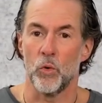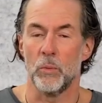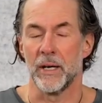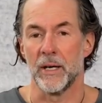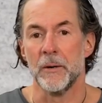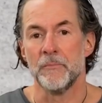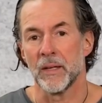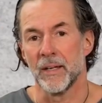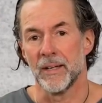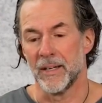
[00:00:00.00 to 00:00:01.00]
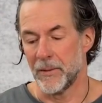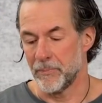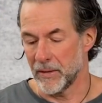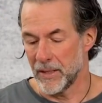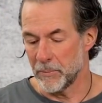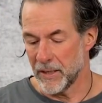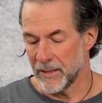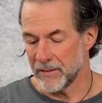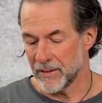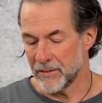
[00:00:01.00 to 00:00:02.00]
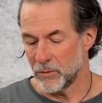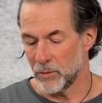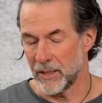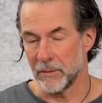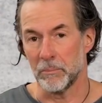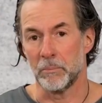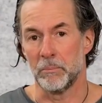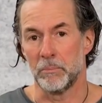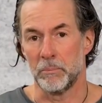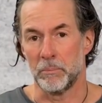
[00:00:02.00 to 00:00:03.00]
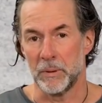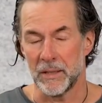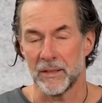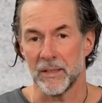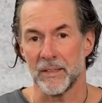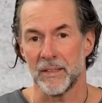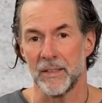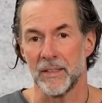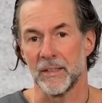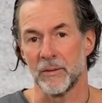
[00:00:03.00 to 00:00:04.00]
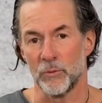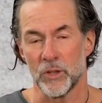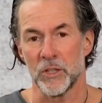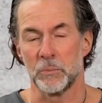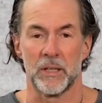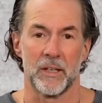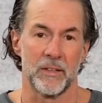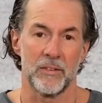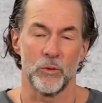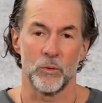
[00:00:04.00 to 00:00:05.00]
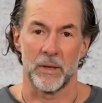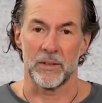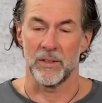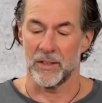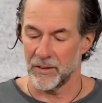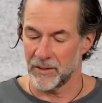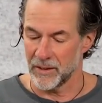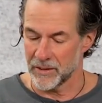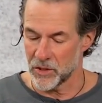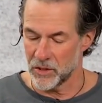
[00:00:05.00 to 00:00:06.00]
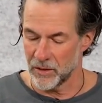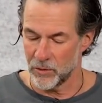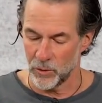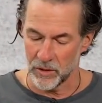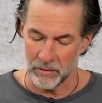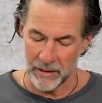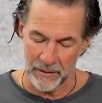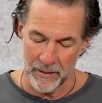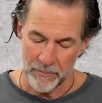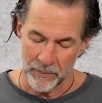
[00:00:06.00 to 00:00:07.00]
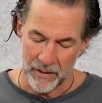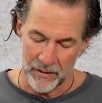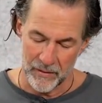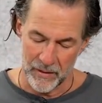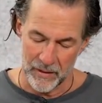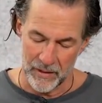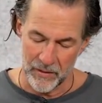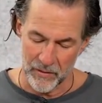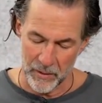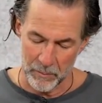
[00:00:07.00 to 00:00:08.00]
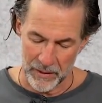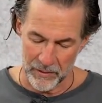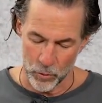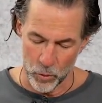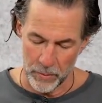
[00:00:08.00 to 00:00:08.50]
Unlike the pictus, which are really well known and bred massively in the terrarium hobby, these Masobe are tree dwellers.